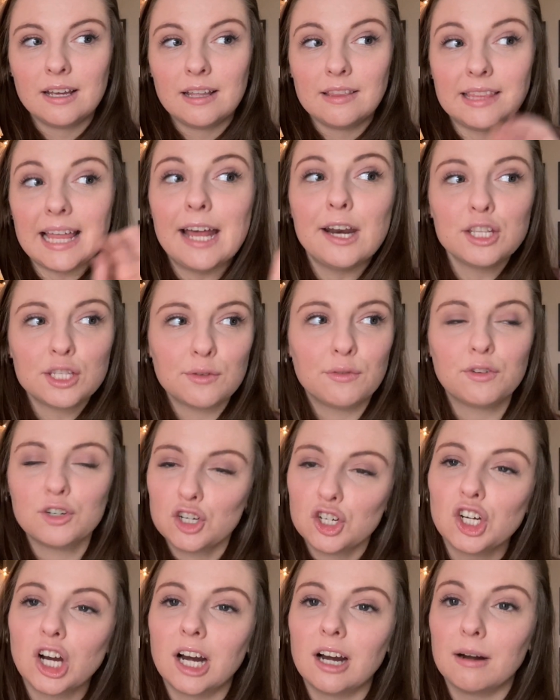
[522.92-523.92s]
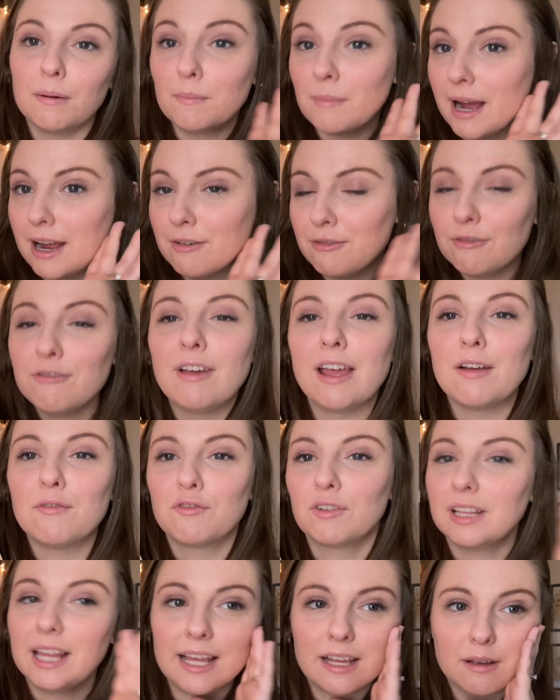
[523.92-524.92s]
that is for sure my
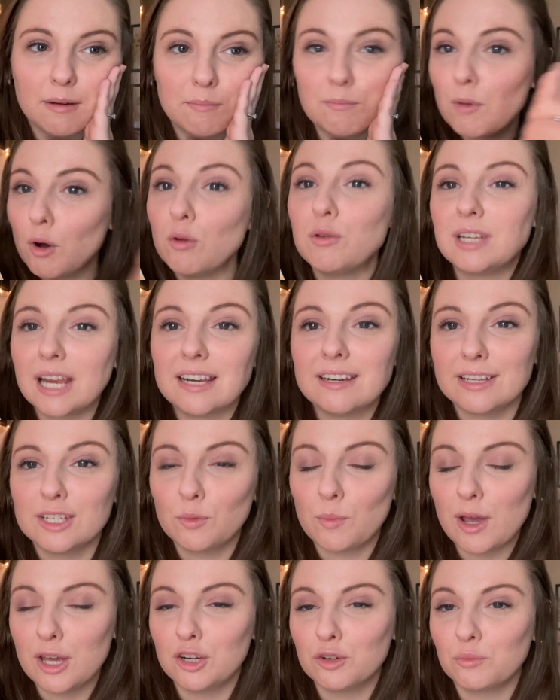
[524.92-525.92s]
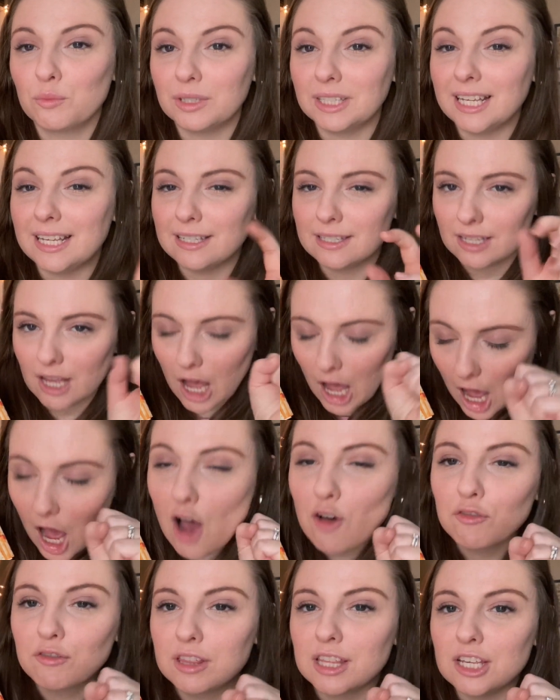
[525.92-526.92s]
favorite, like most anticipated release
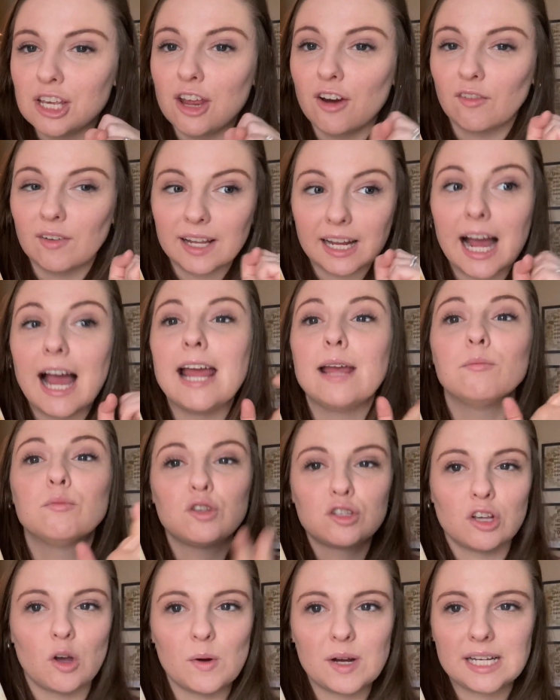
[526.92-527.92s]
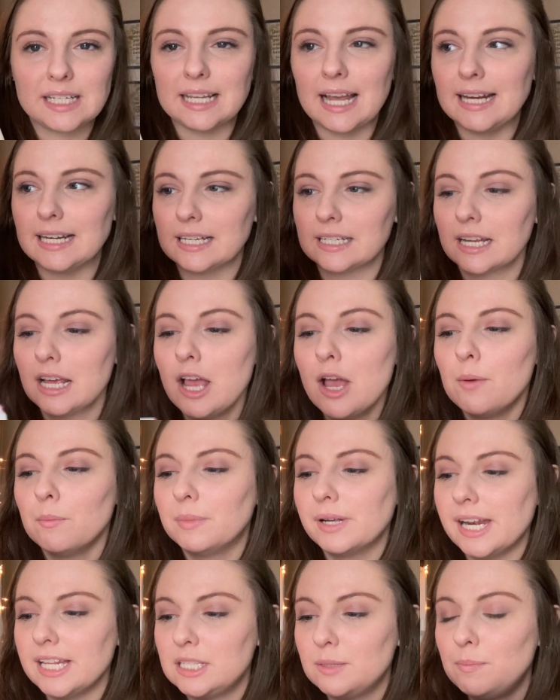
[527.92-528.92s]
of the year. Like, I am so excited.
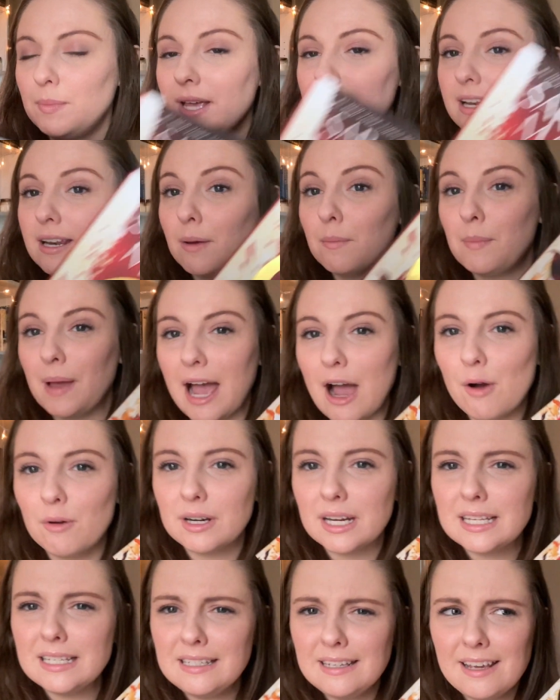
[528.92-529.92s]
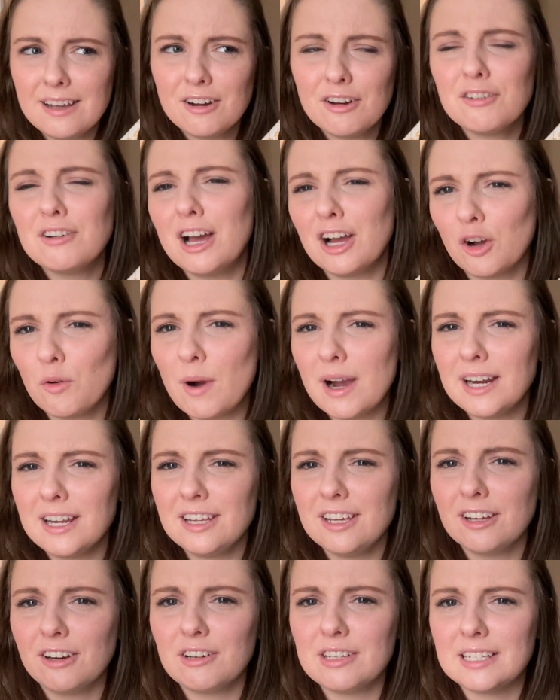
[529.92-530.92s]
But it's been about a year, not quite a
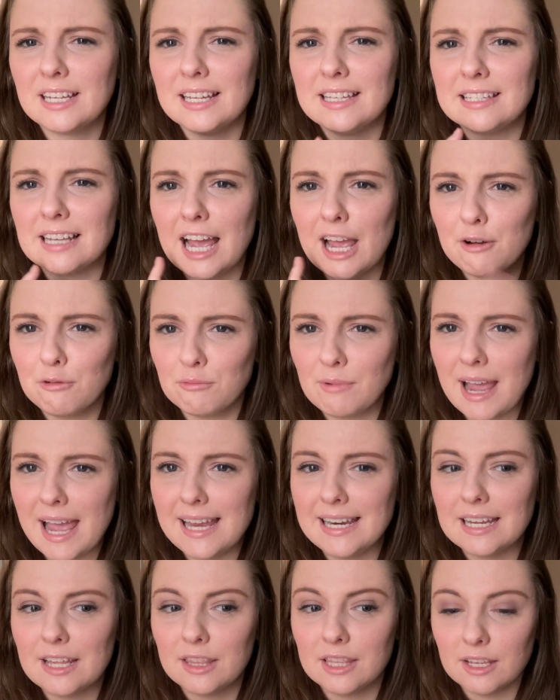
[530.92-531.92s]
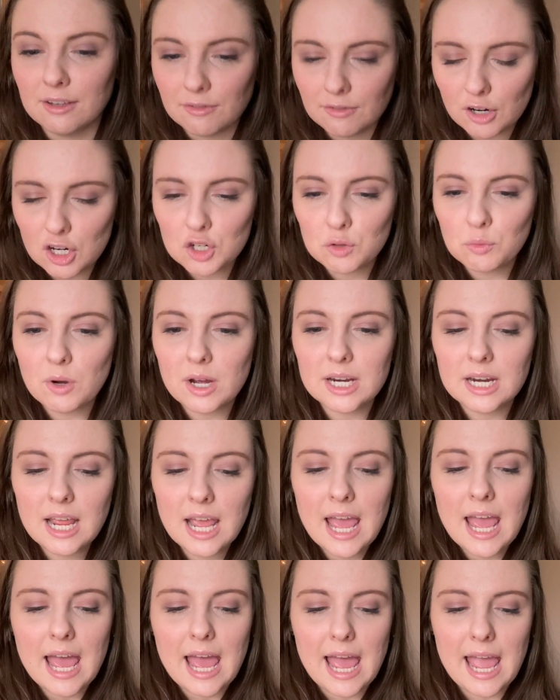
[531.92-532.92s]
year, since I read the first one,
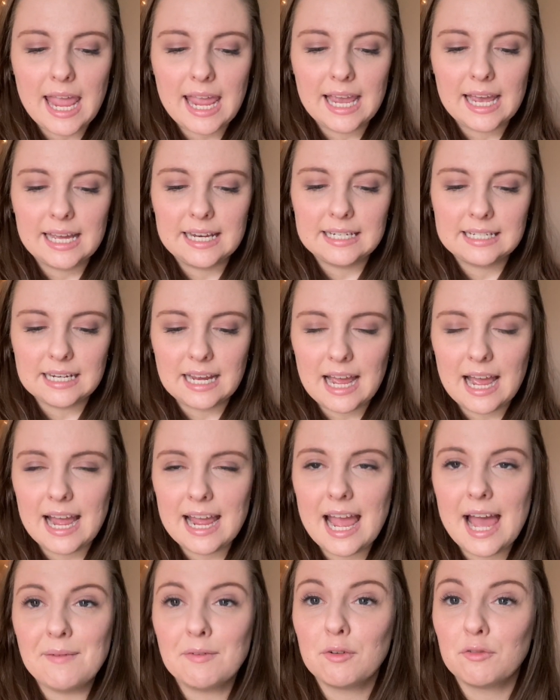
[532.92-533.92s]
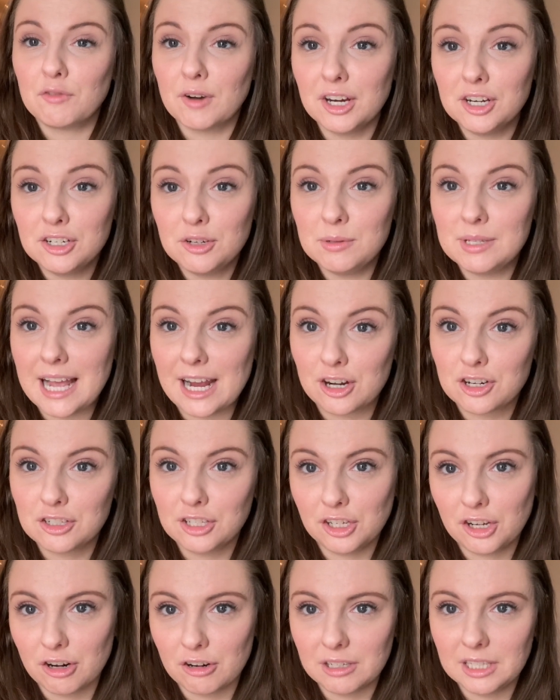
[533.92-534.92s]
and I have a friend who's
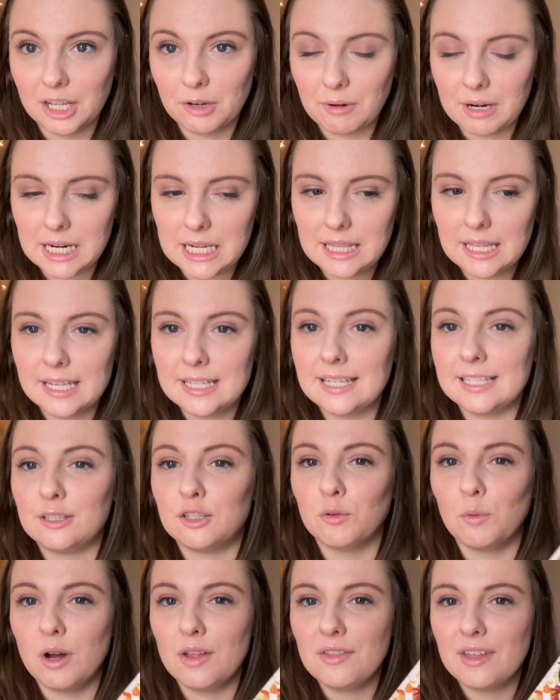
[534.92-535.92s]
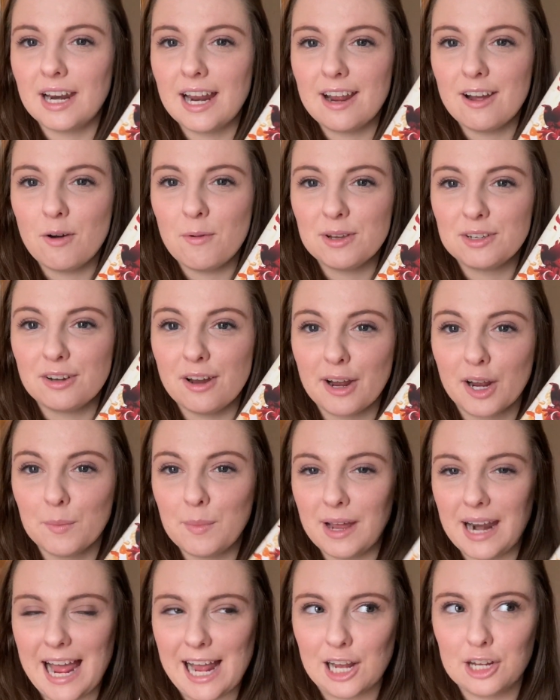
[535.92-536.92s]
actually currently reading this. It's the one that I always talk
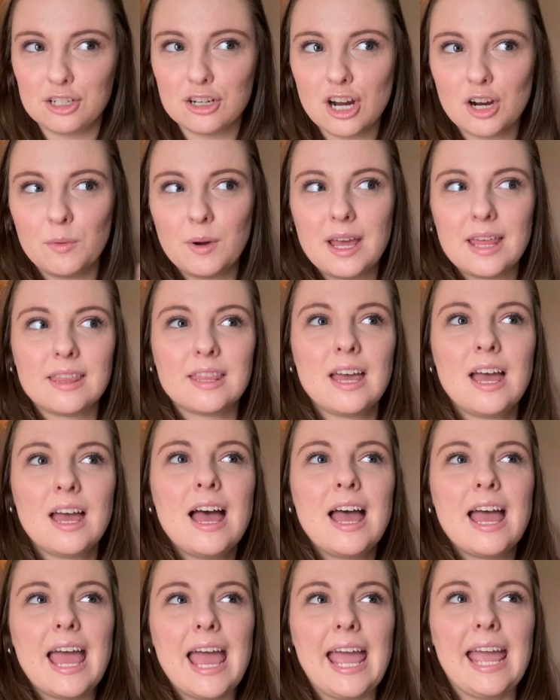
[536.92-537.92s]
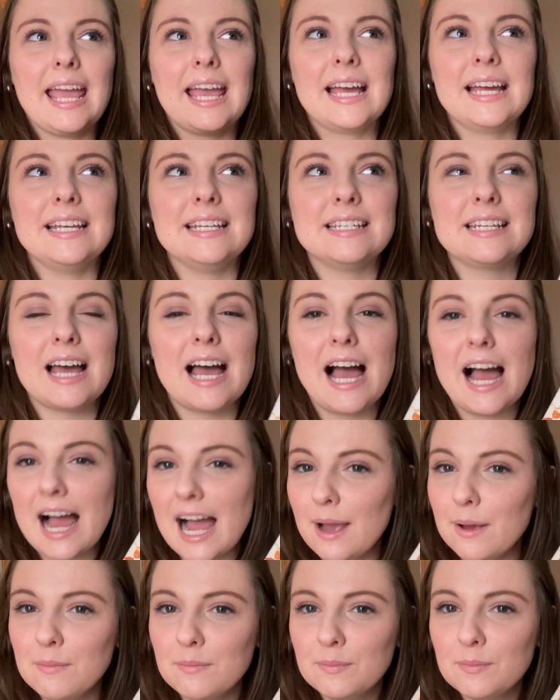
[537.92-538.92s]
about ACOTAR with, and
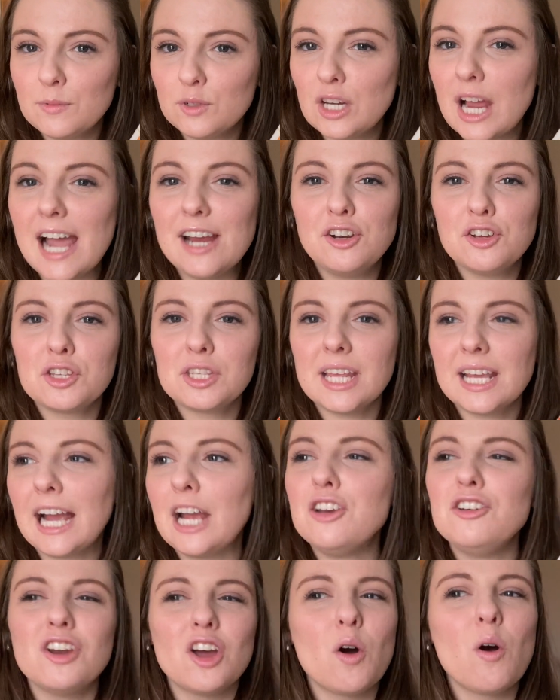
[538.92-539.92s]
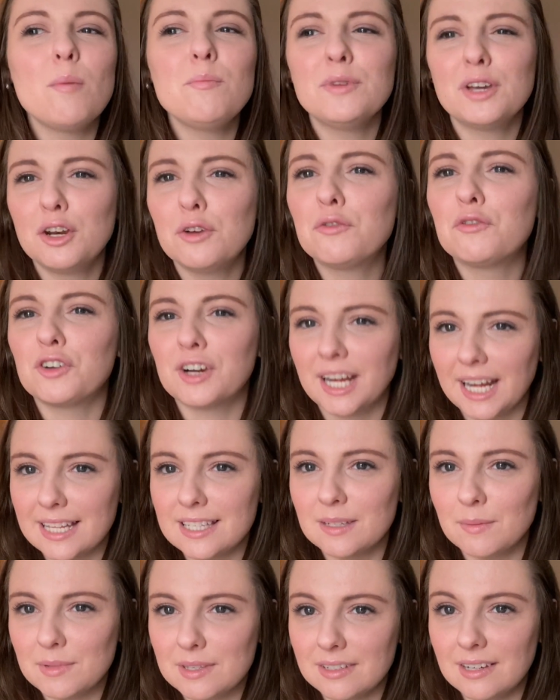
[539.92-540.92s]
I'm, I just, like, I know I'm gonna forget
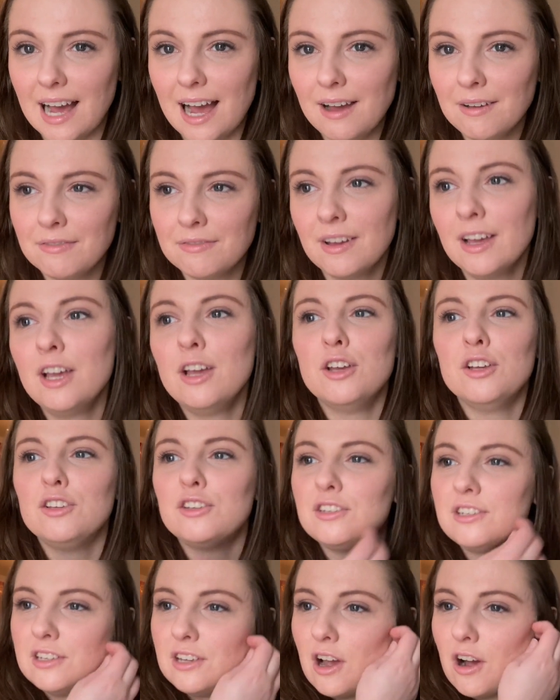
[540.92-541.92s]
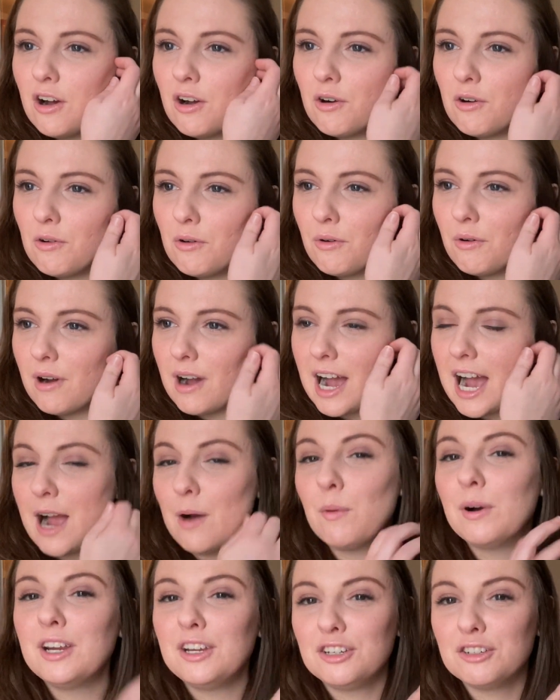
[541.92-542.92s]
some stuff, so I
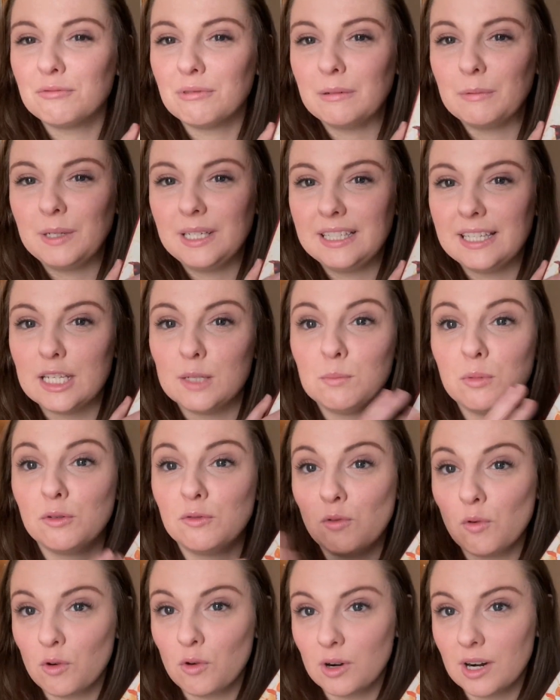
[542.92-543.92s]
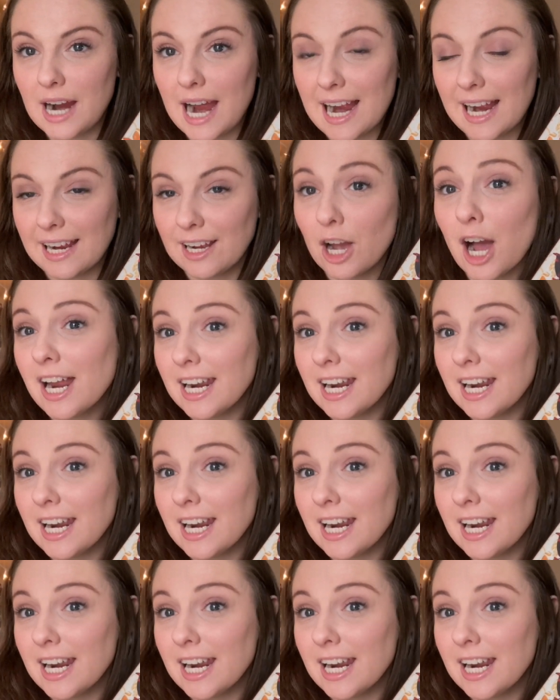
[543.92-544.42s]
wanted to reread this before I got